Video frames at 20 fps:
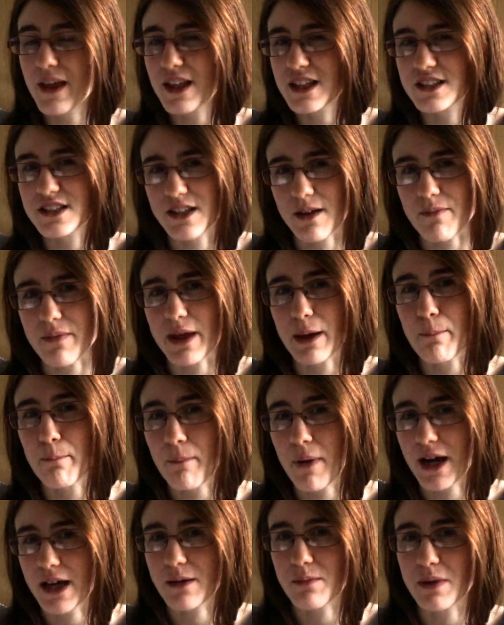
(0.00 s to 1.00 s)
Something
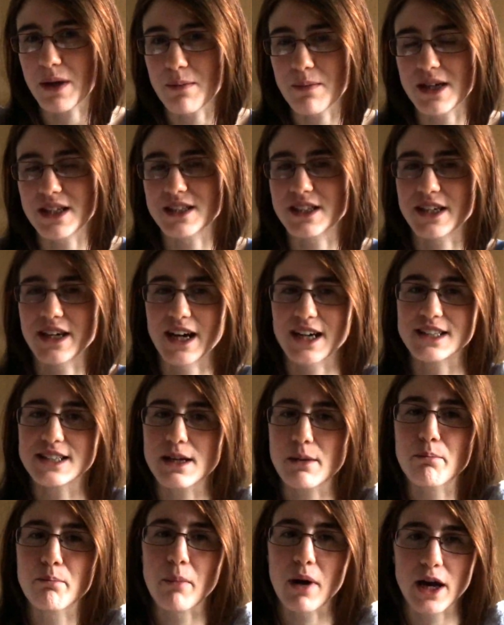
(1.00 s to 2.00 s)
might be missing. I say
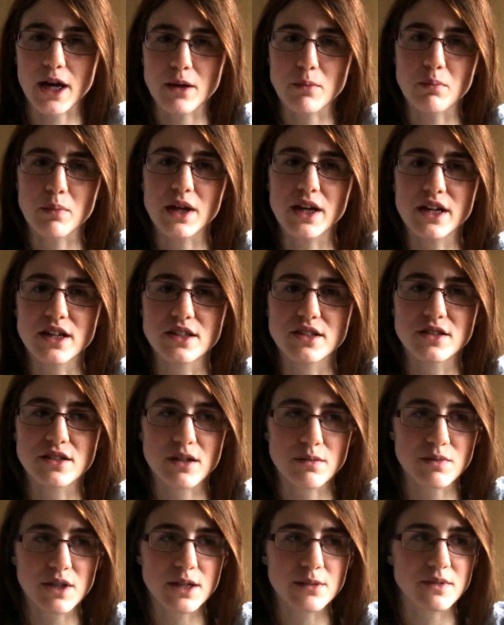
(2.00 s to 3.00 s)
might because
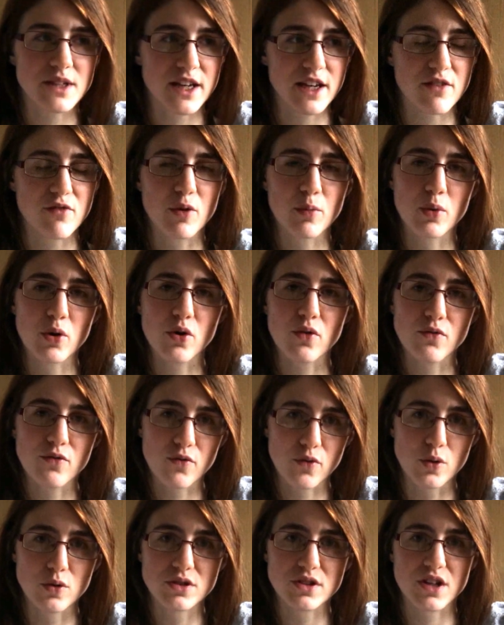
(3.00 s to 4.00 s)
sometimes I give a book
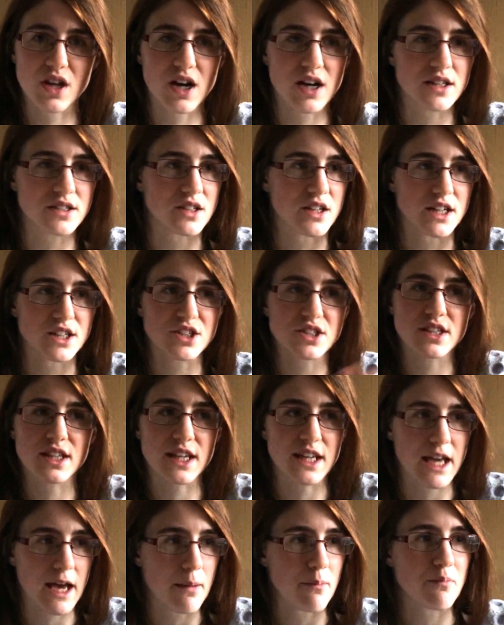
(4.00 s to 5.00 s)
4 stars and I just
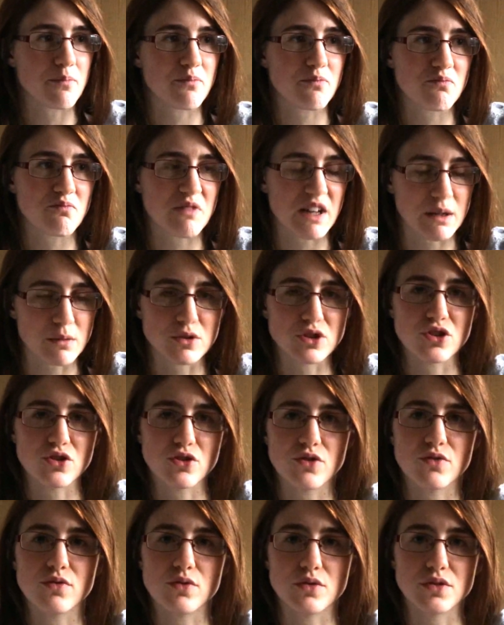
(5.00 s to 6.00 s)
think, yeah, that was a
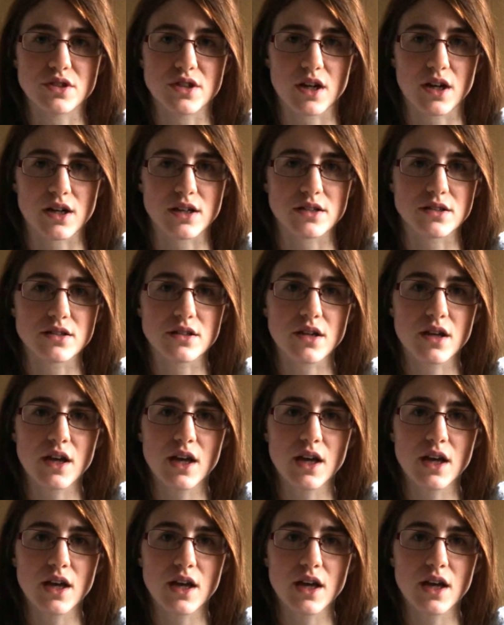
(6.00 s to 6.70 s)
good 4 stars.